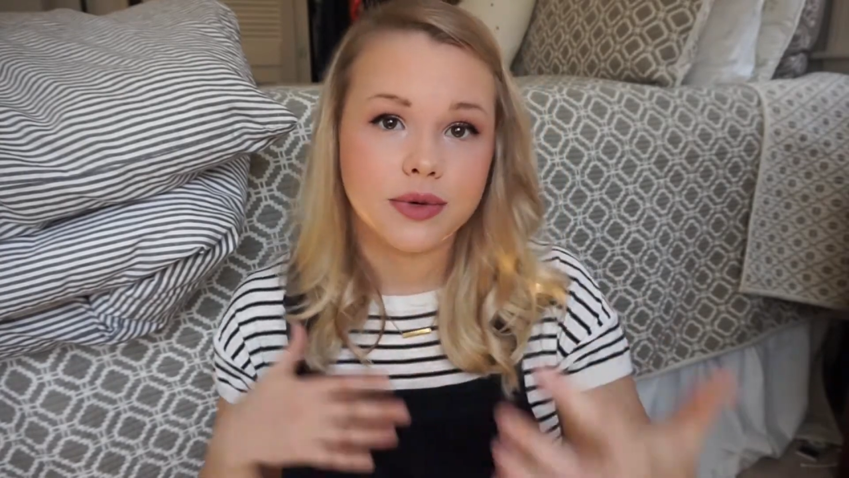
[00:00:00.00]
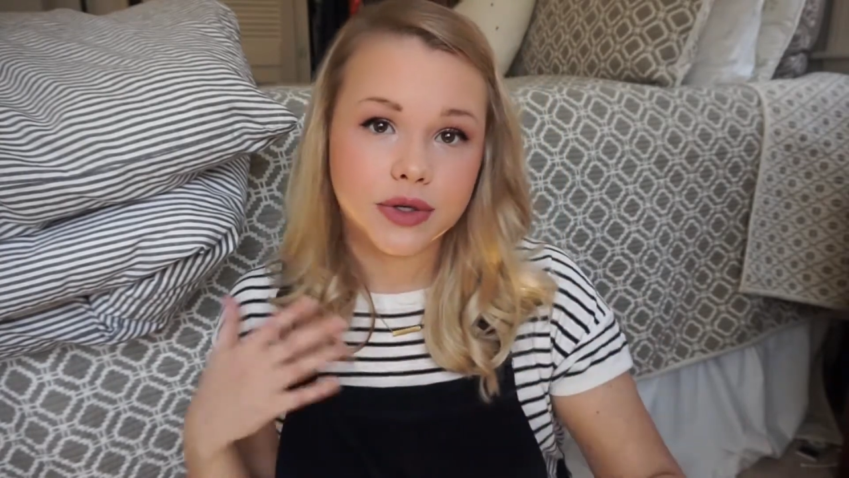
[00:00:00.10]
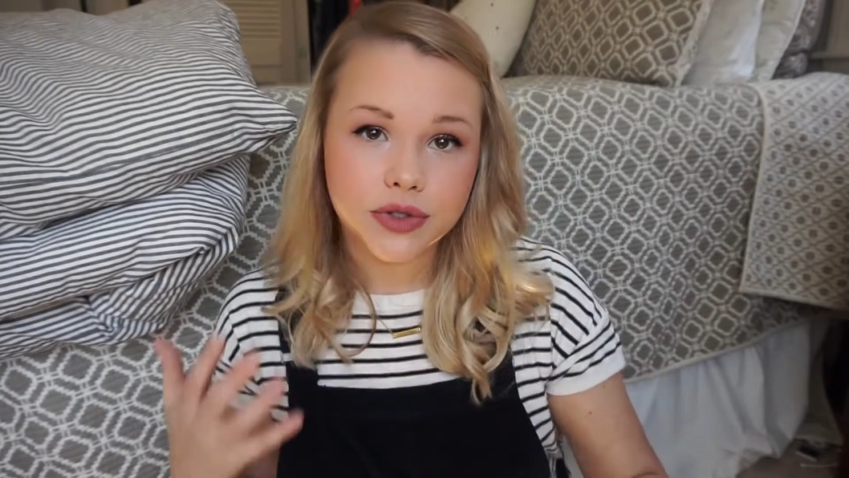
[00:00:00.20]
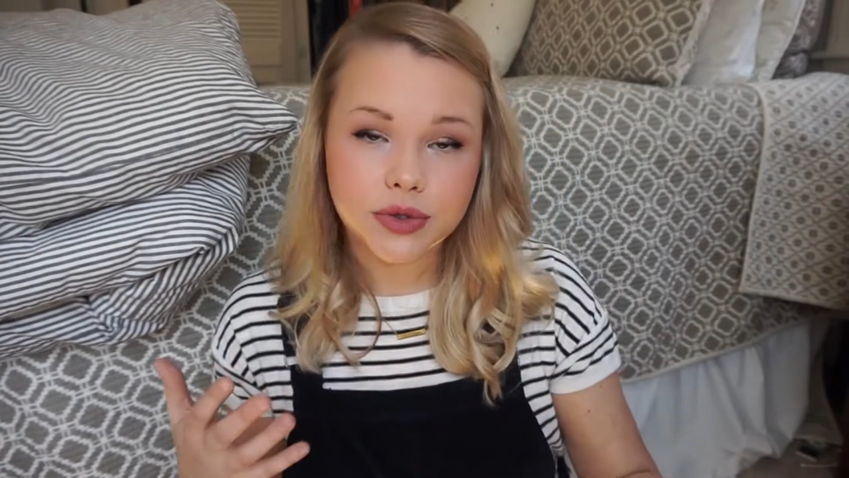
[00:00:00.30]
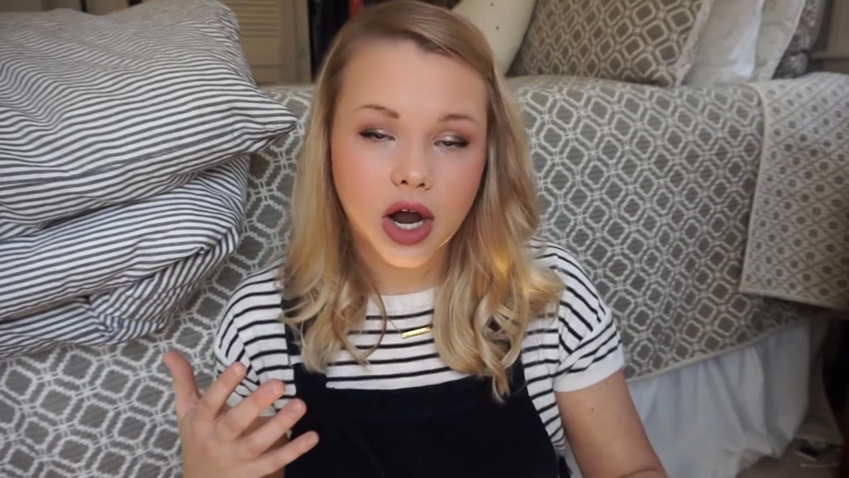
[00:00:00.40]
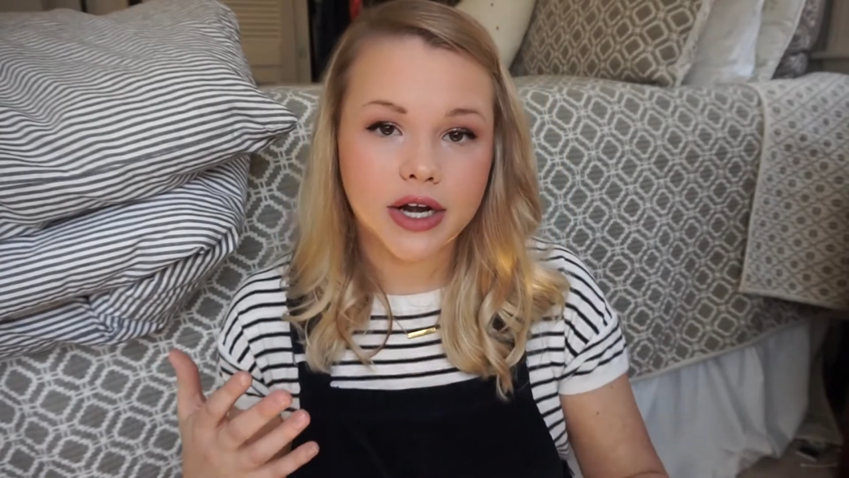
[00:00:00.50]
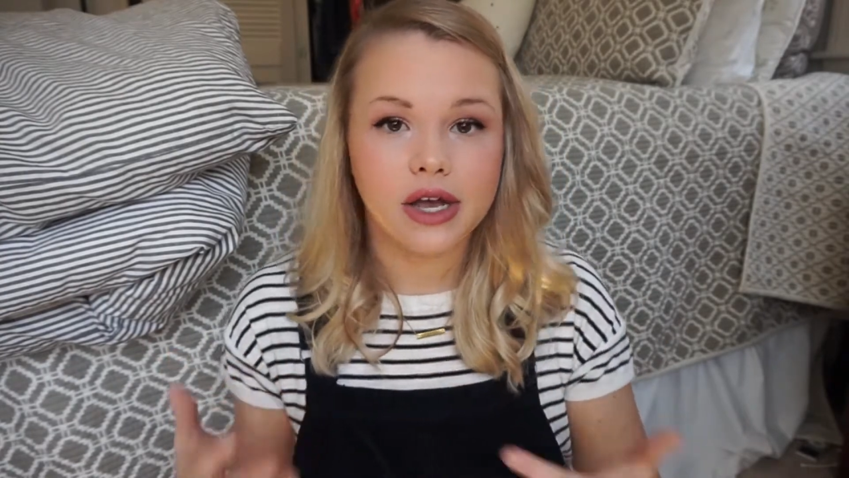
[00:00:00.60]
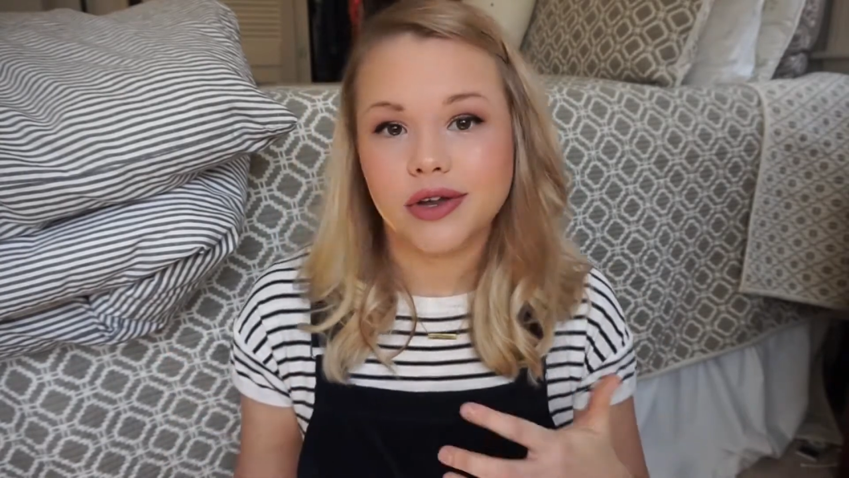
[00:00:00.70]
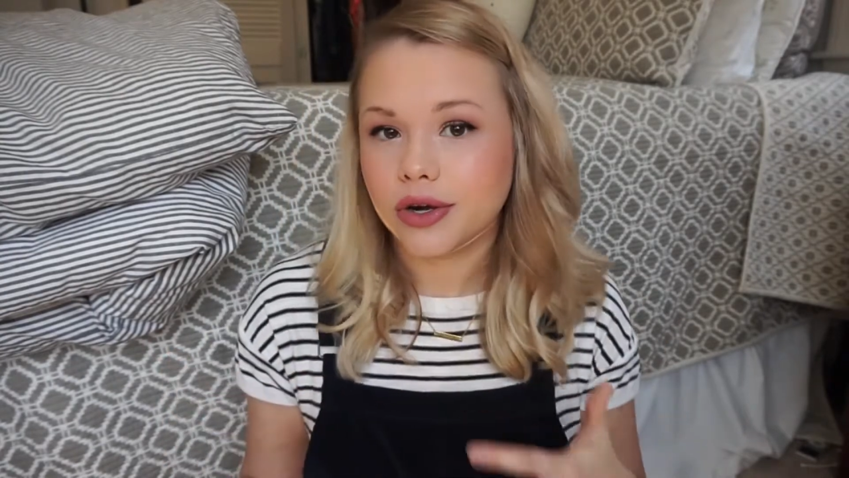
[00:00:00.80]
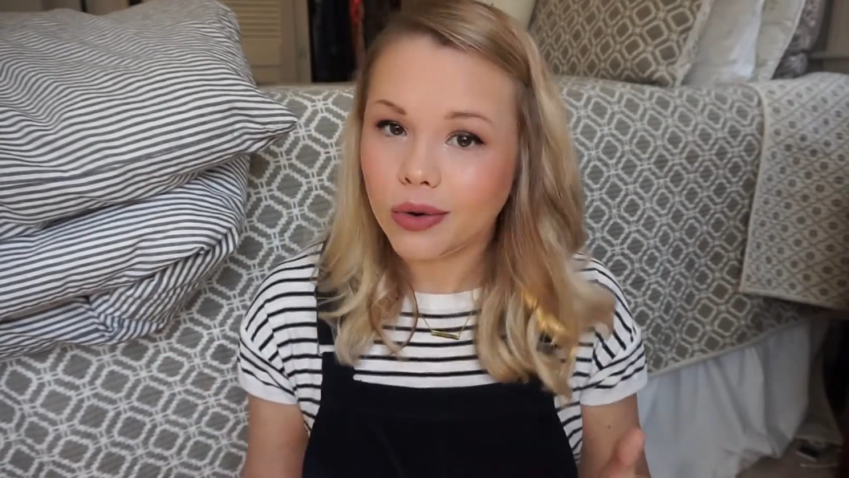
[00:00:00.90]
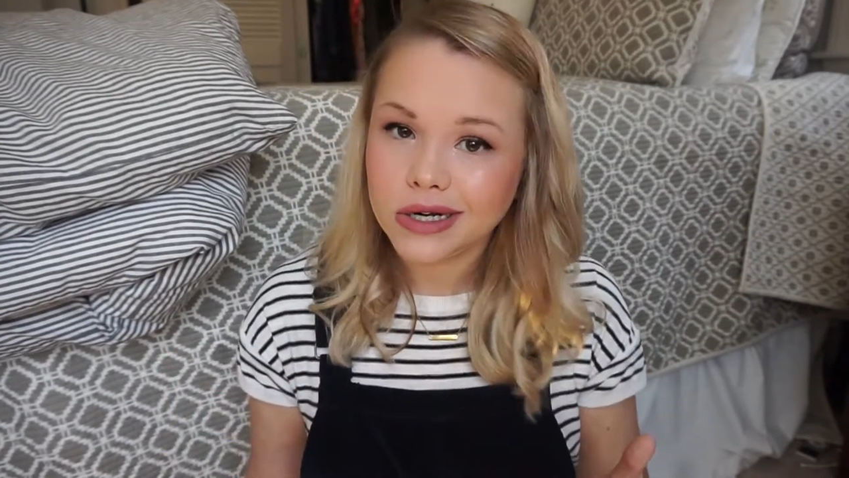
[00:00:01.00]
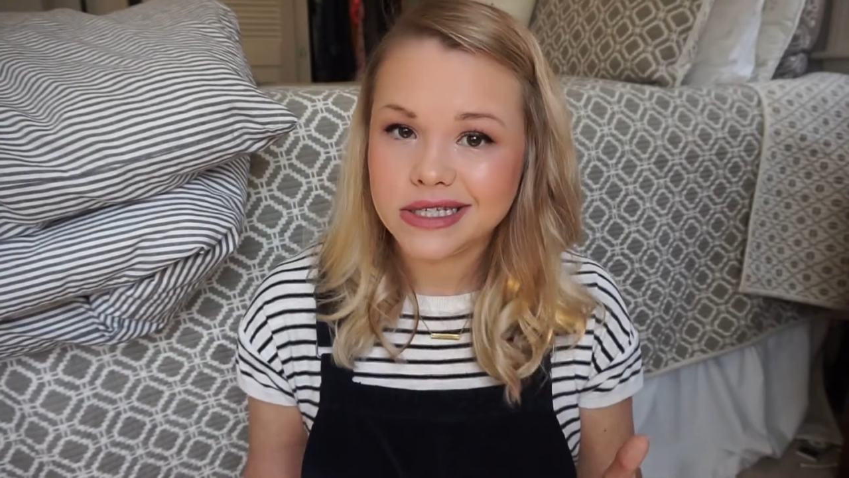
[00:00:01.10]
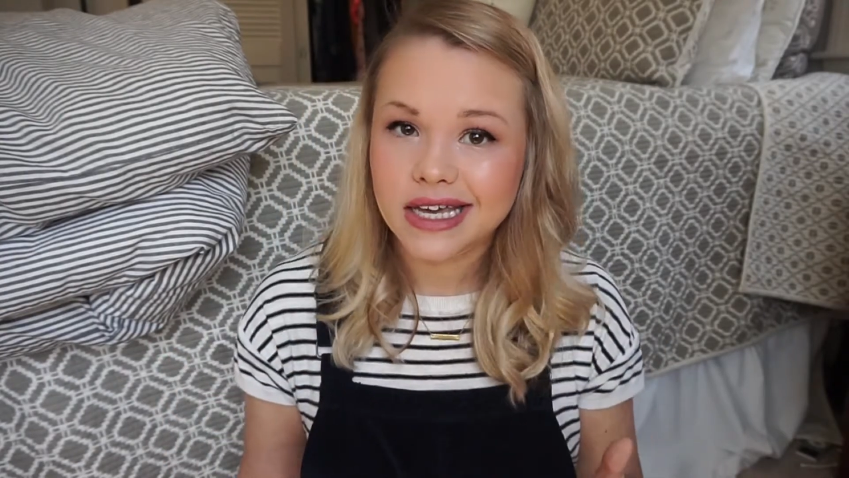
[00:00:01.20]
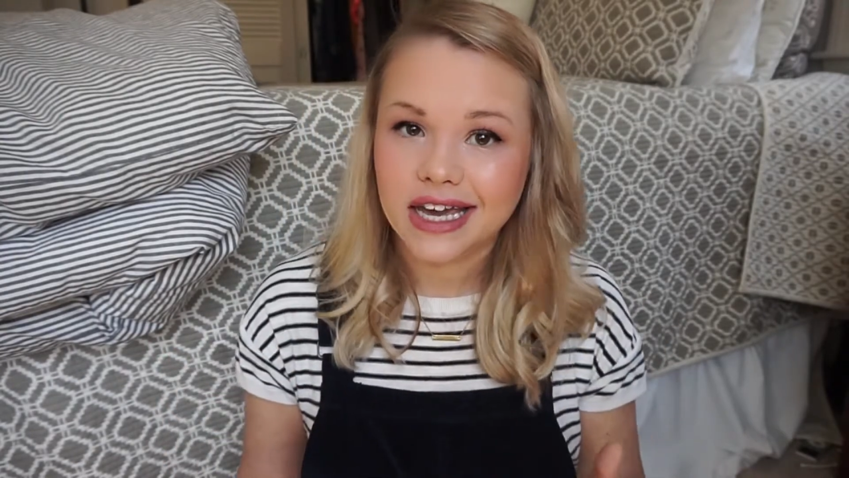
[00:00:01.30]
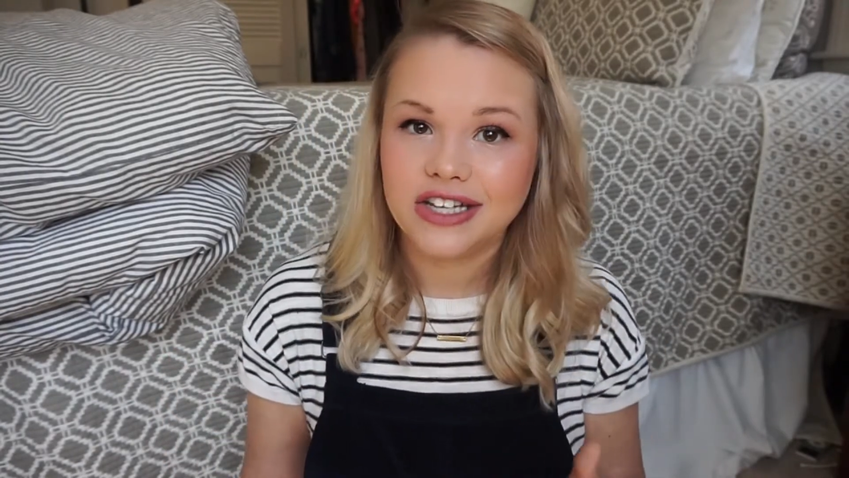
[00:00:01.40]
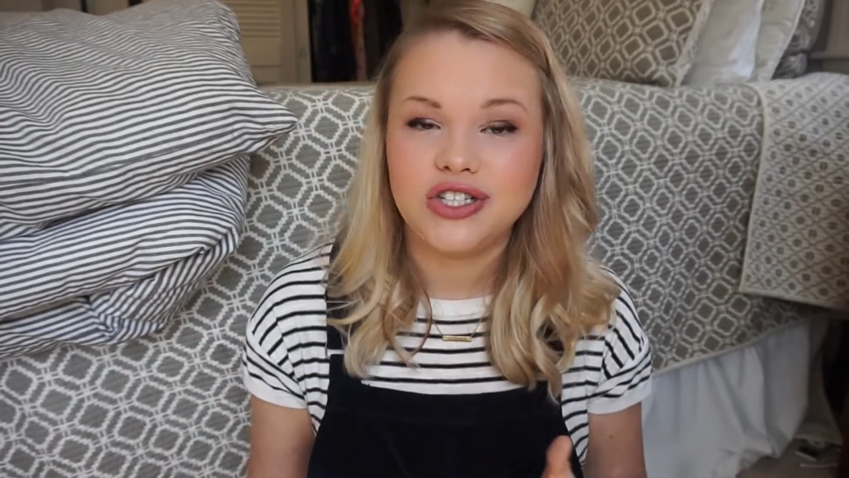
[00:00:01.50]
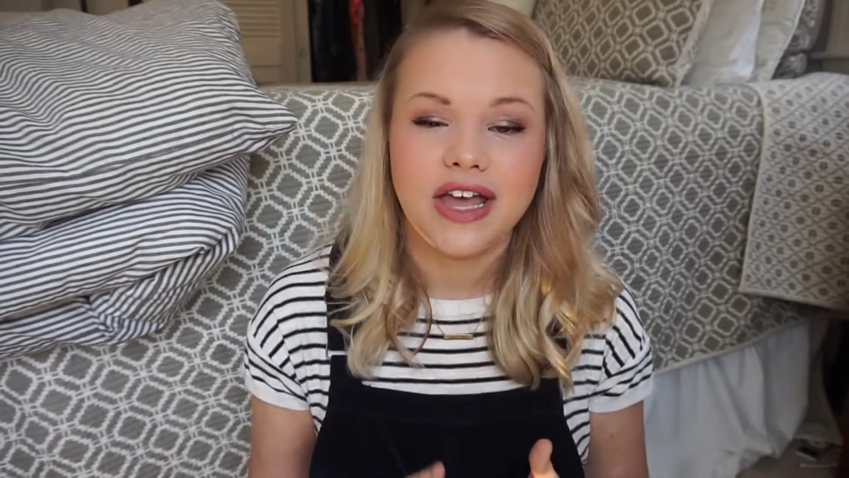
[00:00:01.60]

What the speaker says: So when you do cardio, your core is engaged,